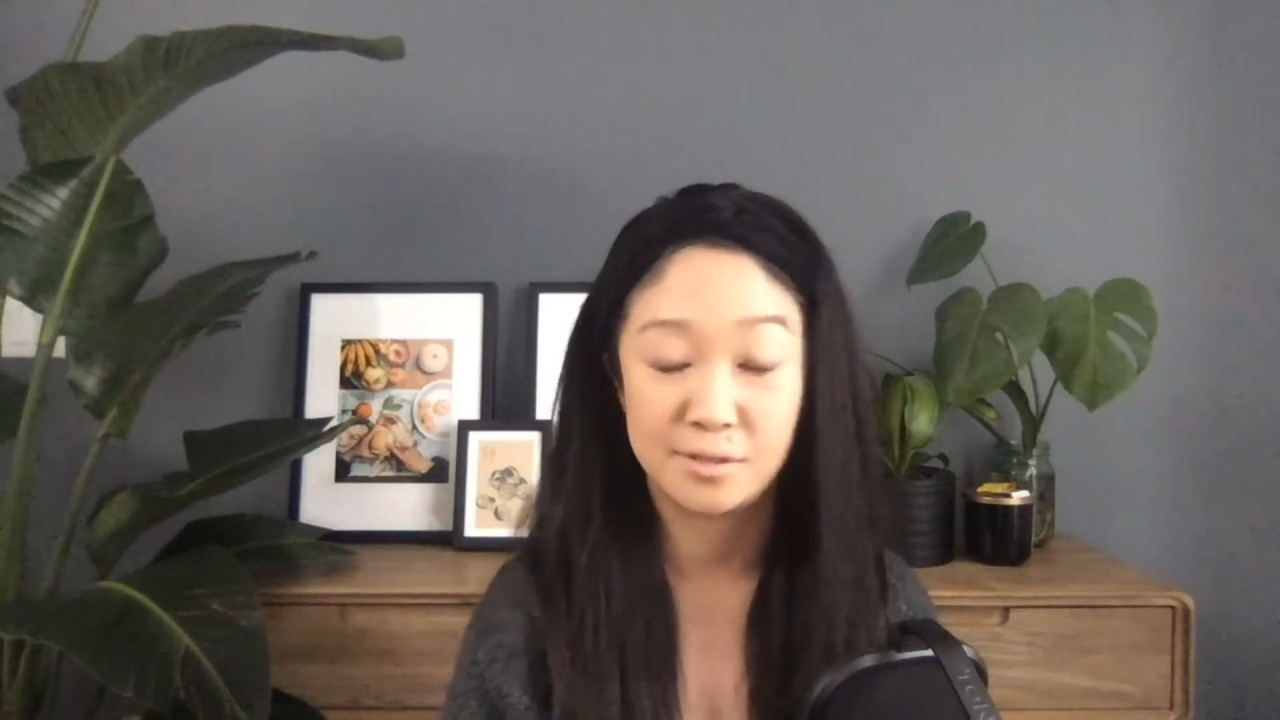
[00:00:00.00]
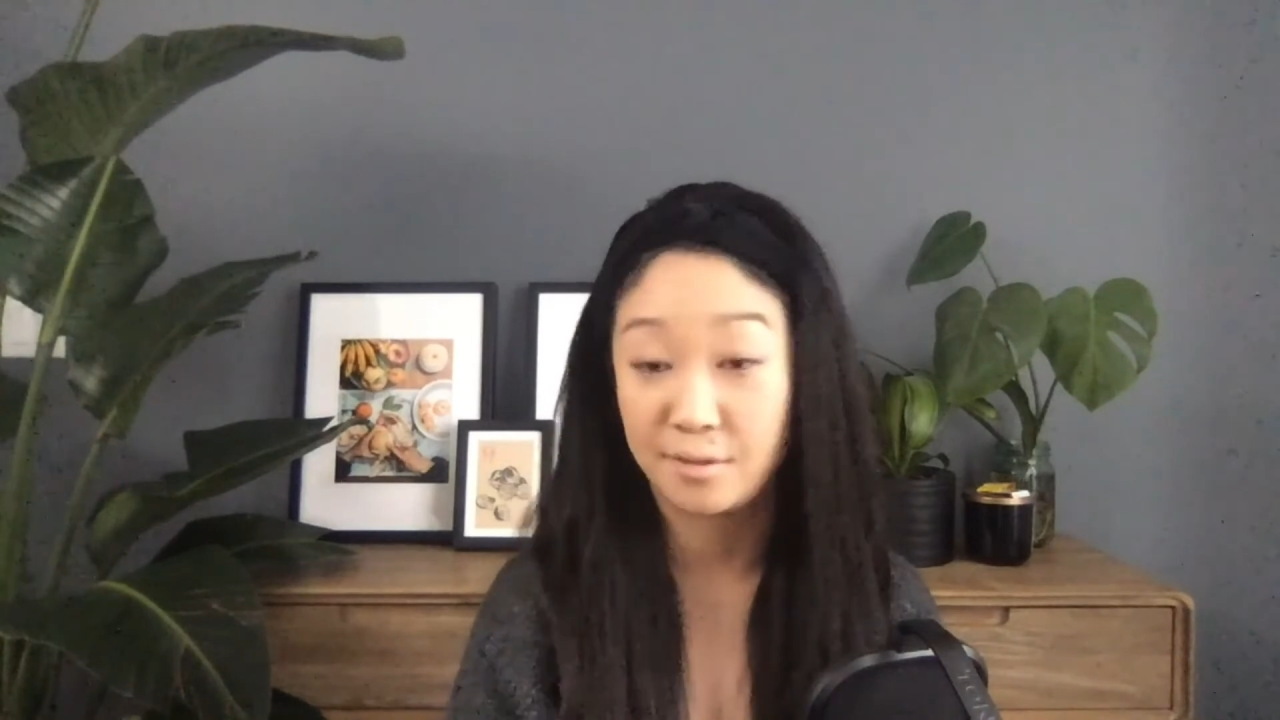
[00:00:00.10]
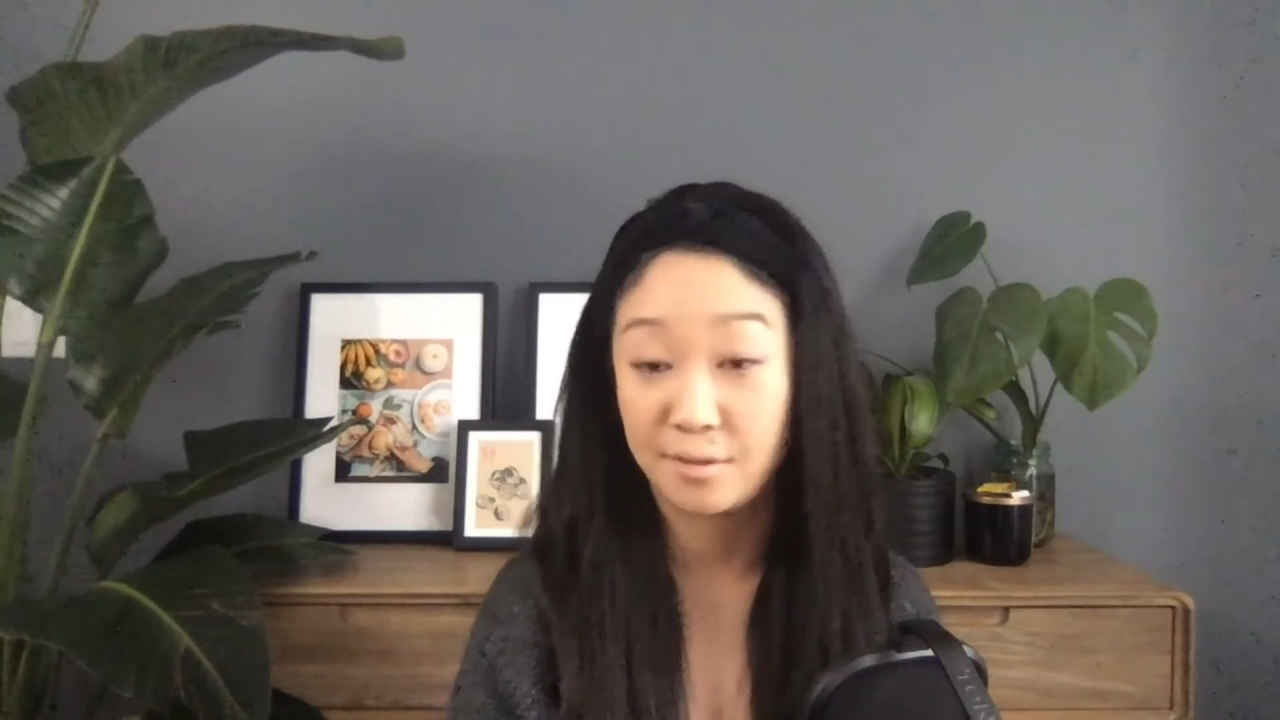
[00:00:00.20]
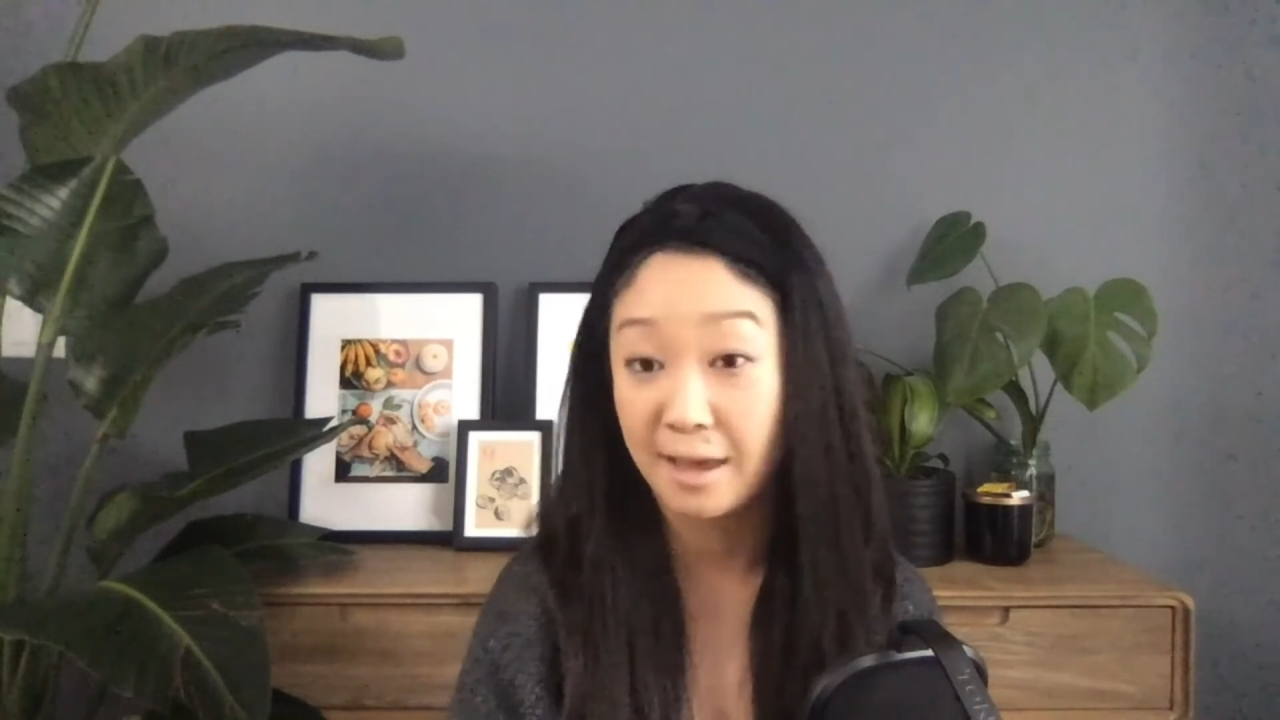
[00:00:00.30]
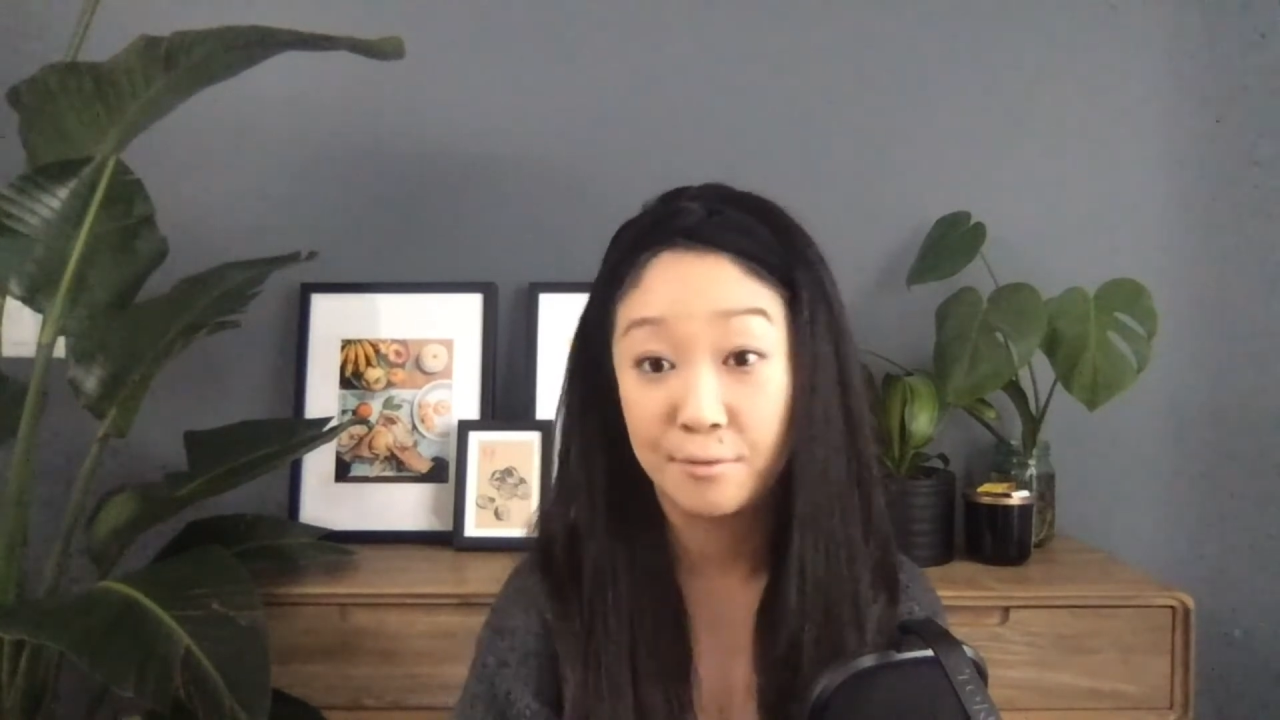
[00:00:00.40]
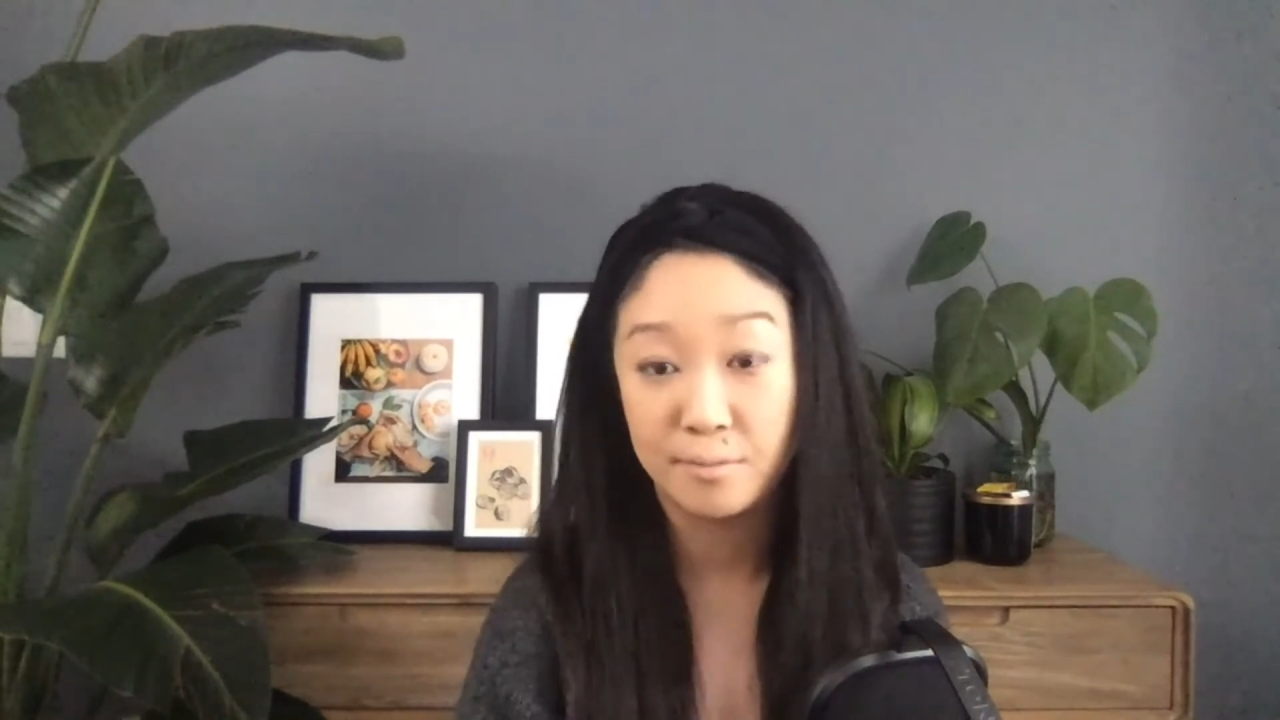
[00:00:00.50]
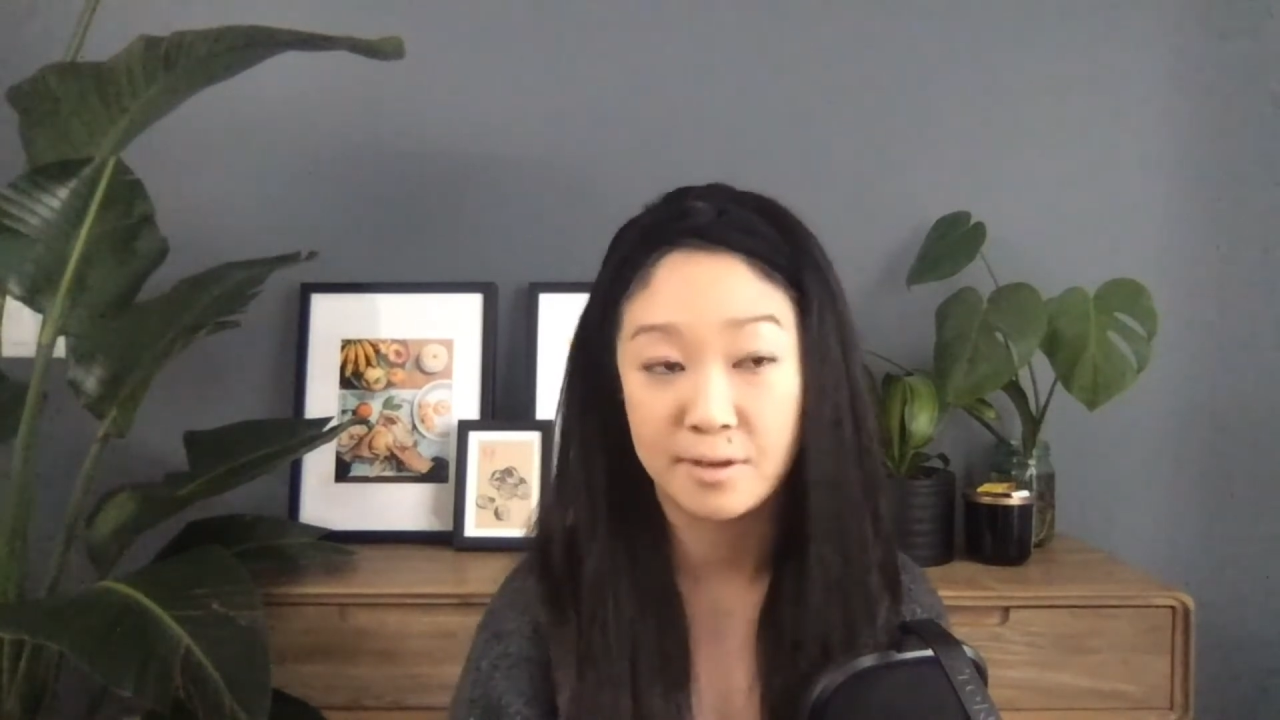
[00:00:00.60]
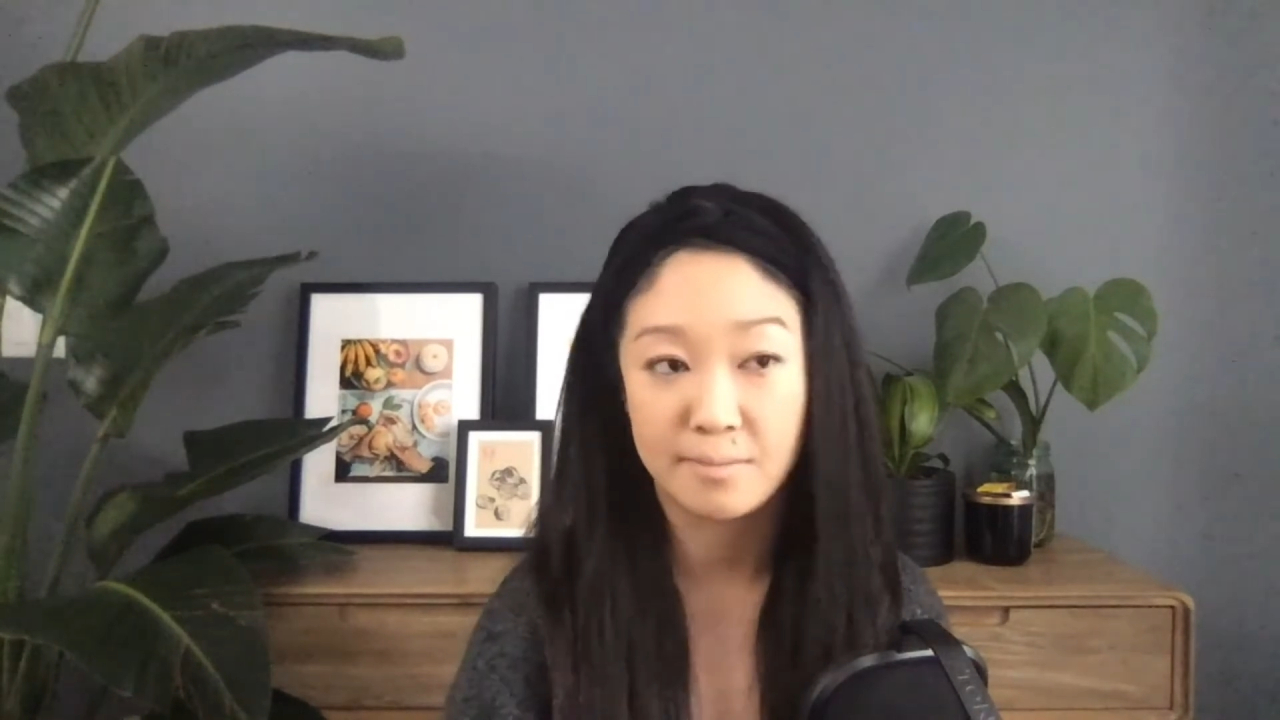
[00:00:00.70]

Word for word: do that would be